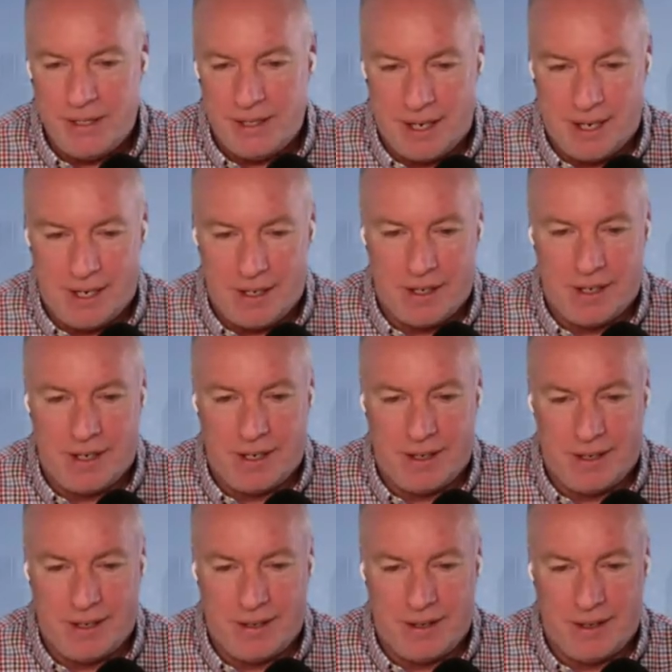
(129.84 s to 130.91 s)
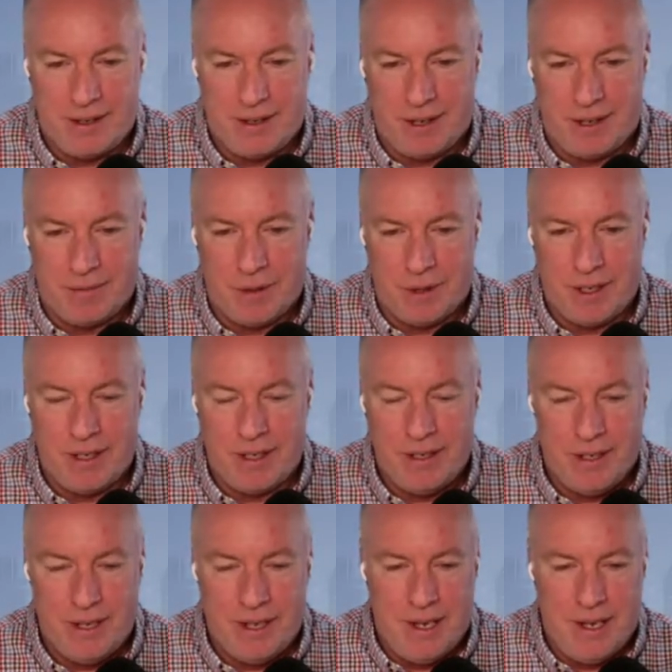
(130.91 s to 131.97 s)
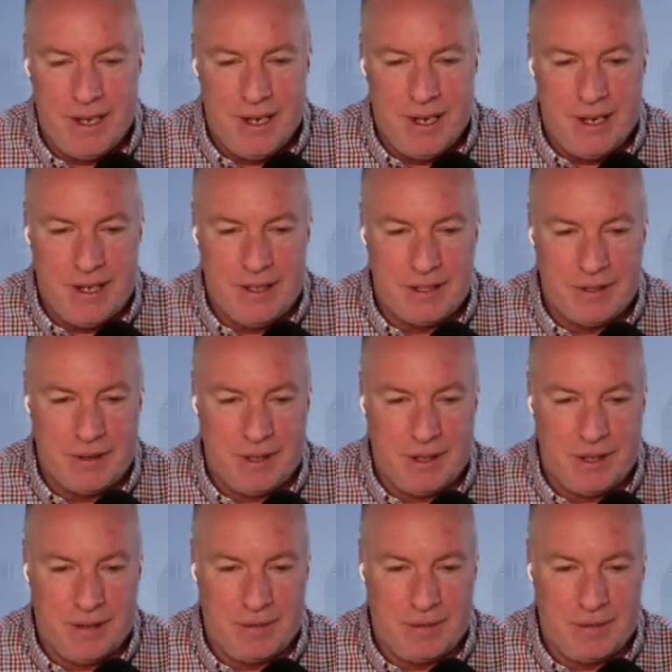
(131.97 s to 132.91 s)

that I thought I wanted. And so I thought,